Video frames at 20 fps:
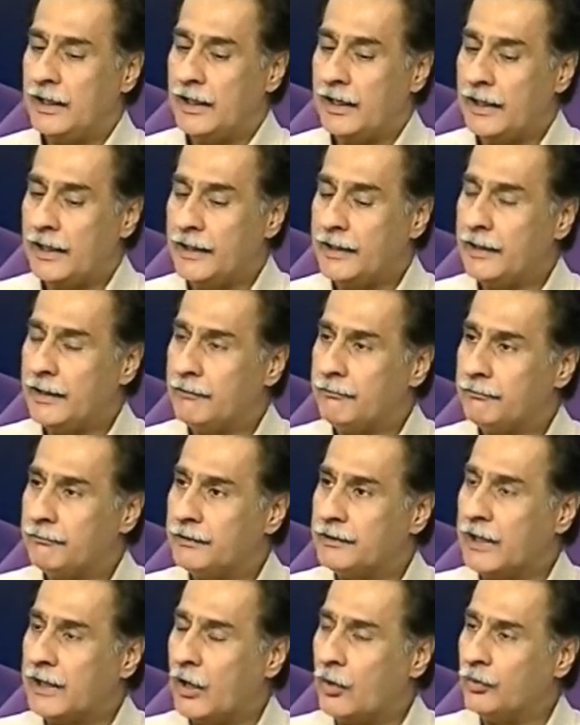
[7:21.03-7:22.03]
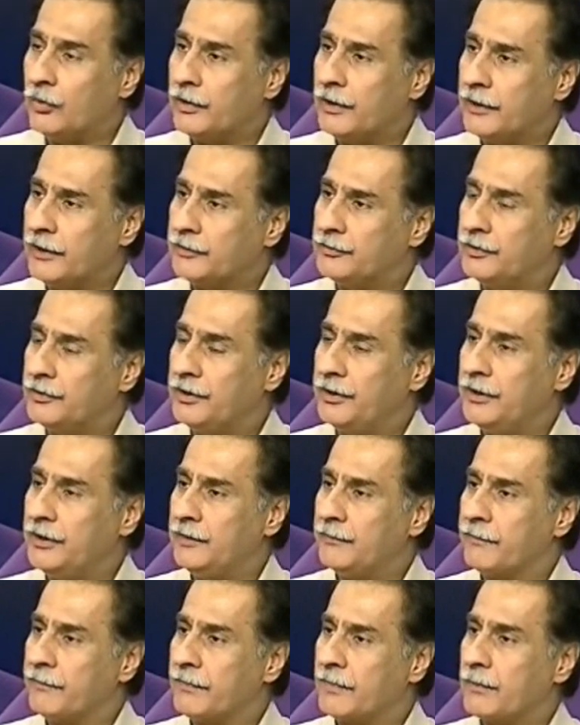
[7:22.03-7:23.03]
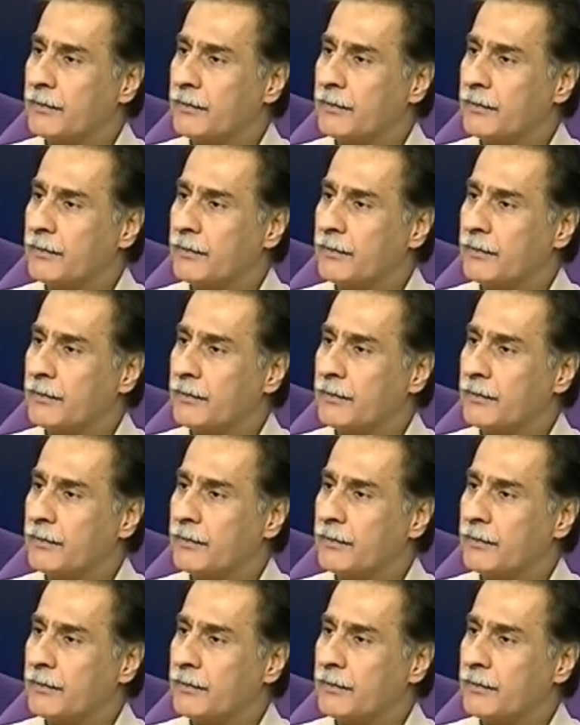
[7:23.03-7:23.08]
I am without electricity.